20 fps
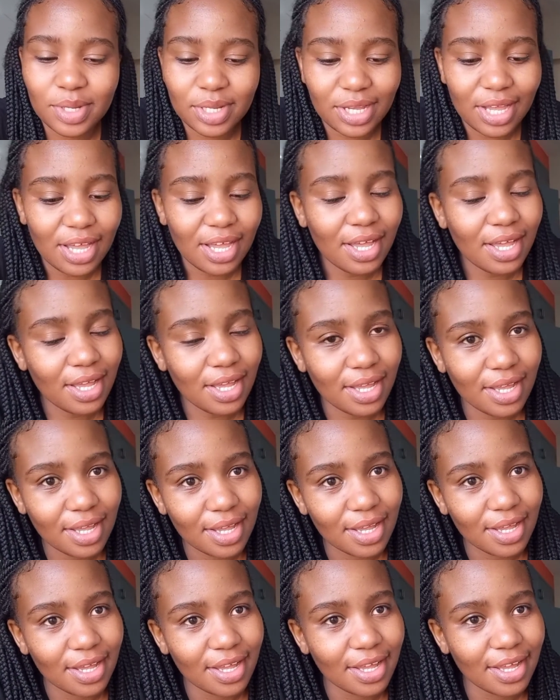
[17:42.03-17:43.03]
Ah,
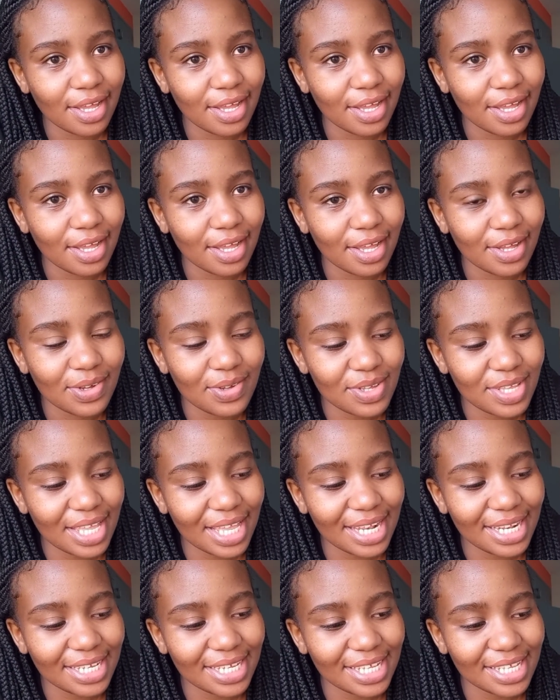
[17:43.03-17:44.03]

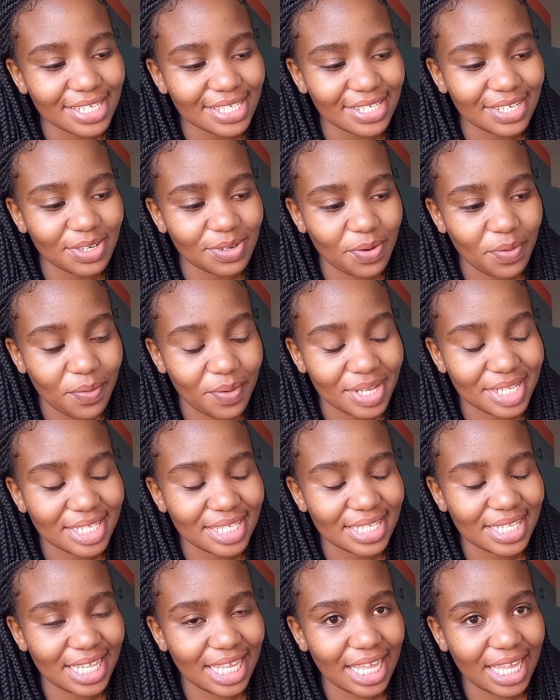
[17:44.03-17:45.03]
Ukele is
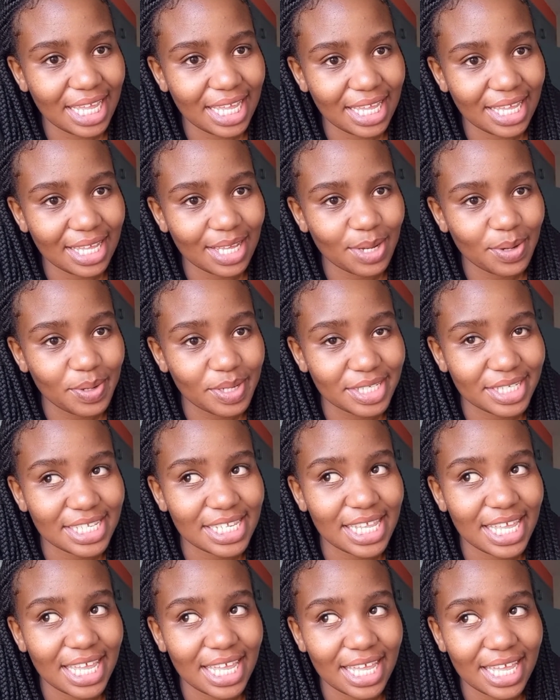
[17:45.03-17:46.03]
was there, was
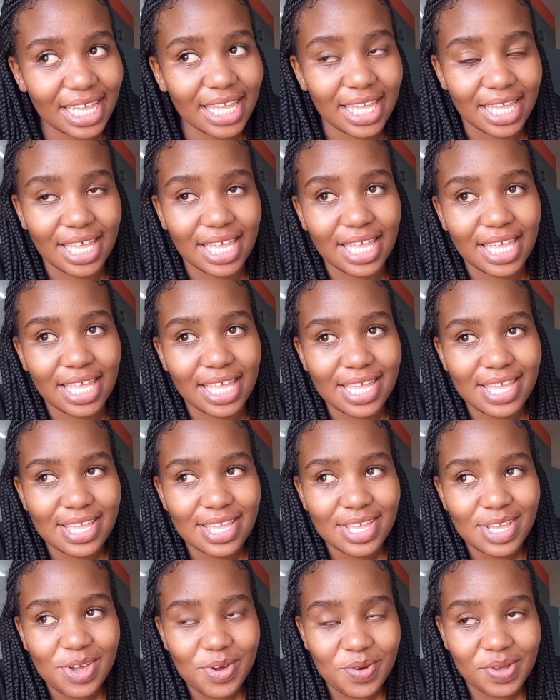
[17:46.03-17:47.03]
there,
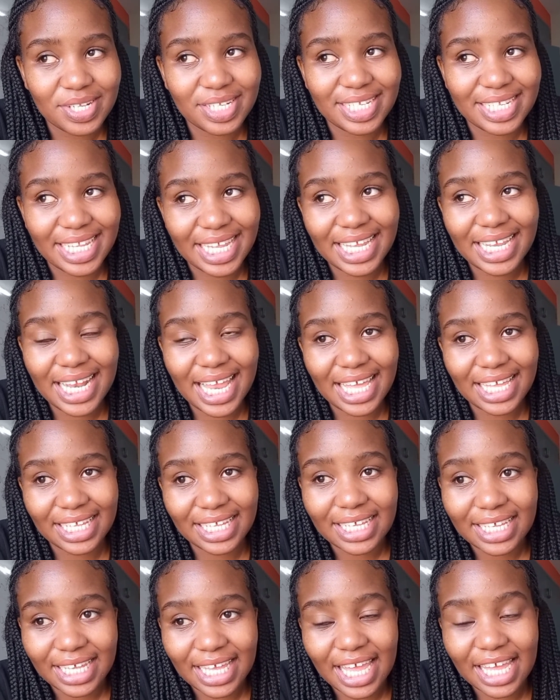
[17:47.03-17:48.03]
was there,
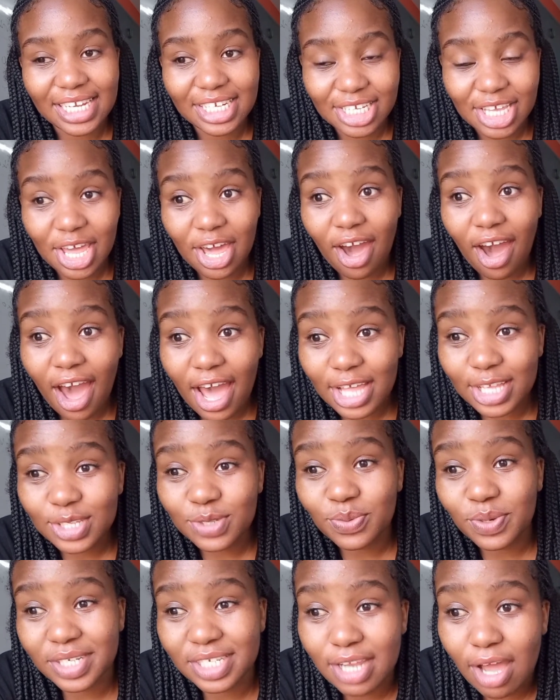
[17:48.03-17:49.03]
like, and her
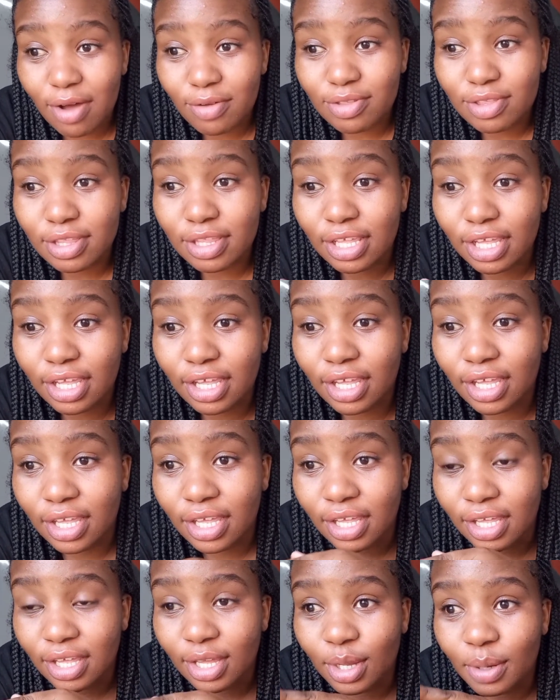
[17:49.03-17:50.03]
eyes were down there.
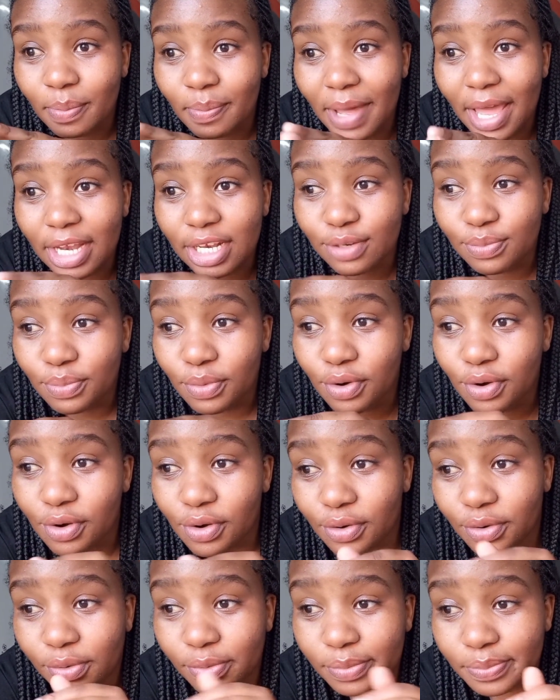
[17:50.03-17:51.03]

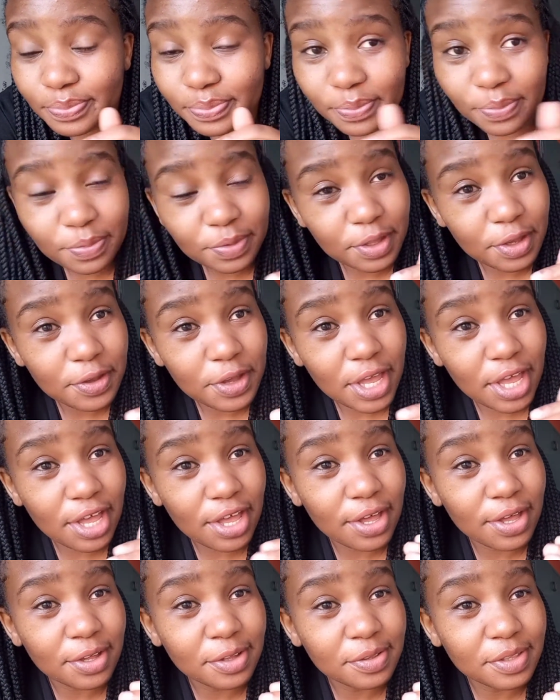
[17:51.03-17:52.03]
Manimo,
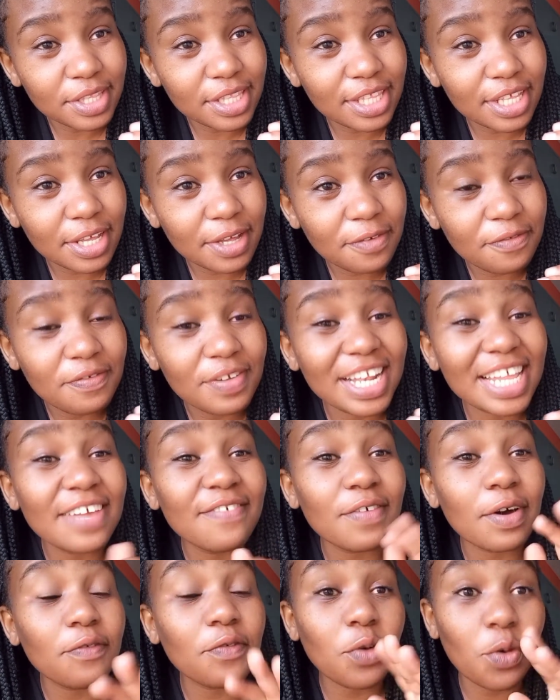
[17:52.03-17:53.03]
uh, the
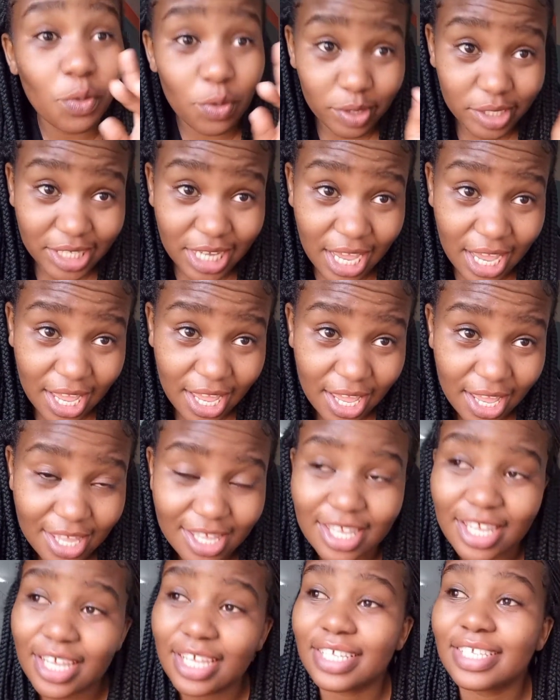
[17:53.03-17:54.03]
flavor for water.
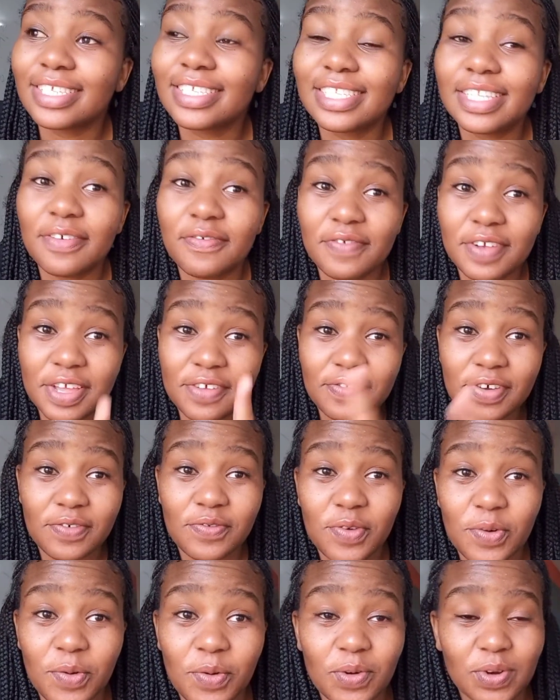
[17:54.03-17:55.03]
Yes, the flavor
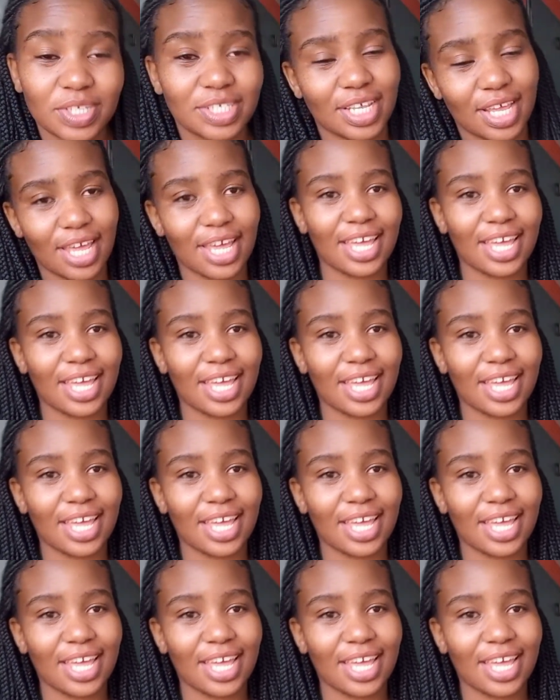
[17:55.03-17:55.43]
for water.